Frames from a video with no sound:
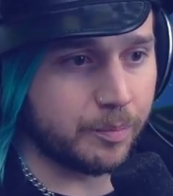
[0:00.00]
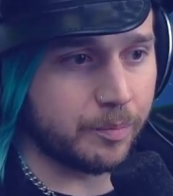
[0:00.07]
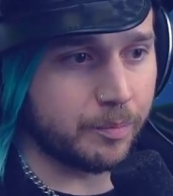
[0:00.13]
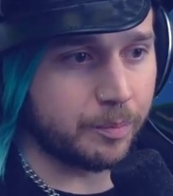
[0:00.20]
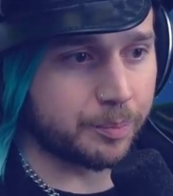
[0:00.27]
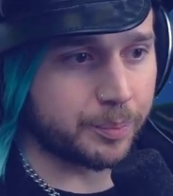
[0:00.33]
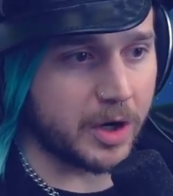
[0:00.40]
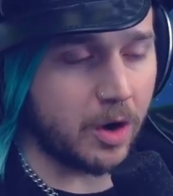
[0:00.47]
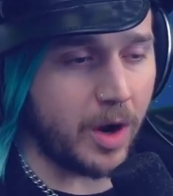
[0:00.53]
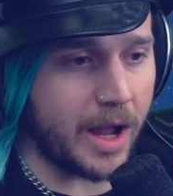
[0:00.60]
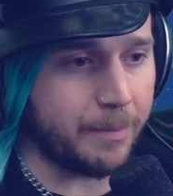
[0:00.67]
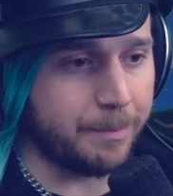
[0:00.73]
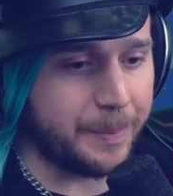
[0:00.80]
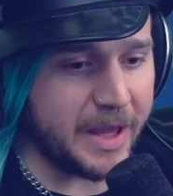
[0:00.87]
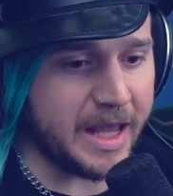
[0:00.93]
Bro,
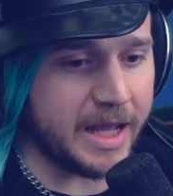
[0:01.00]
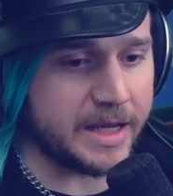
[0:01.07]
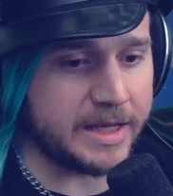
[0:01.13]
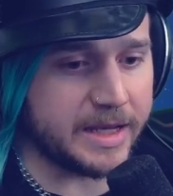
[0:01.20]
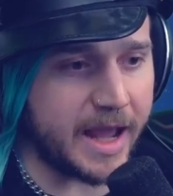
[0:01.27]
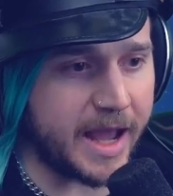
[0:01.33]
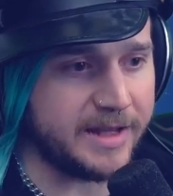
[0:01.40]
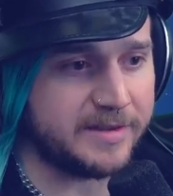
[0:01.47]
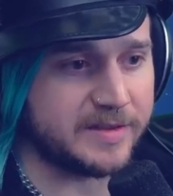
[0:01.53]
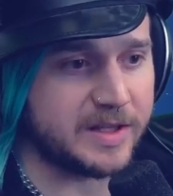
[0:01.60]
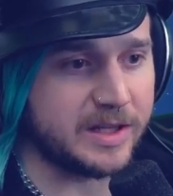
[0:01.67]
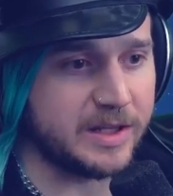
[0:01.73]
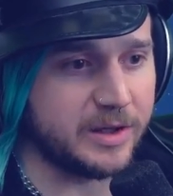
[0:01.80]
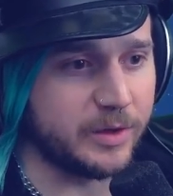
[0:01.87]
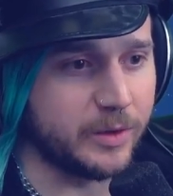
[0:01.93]
I'm being nice to
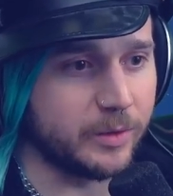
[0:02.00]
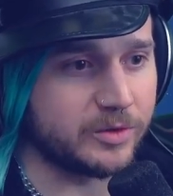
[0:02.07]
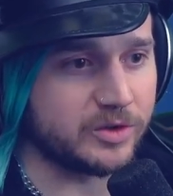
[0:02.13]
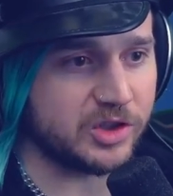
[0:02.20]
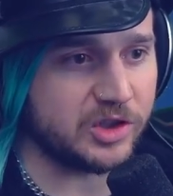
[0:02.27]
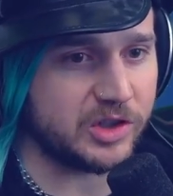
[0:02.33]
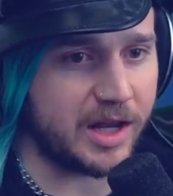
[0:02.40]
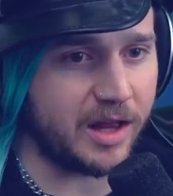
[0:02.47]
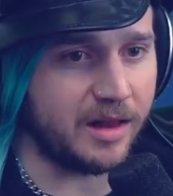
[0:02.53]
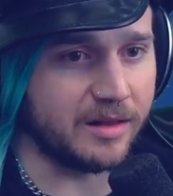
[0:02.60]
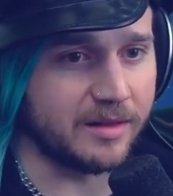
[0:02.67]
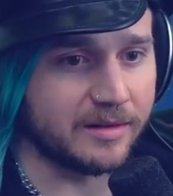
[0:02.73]
you. Chill.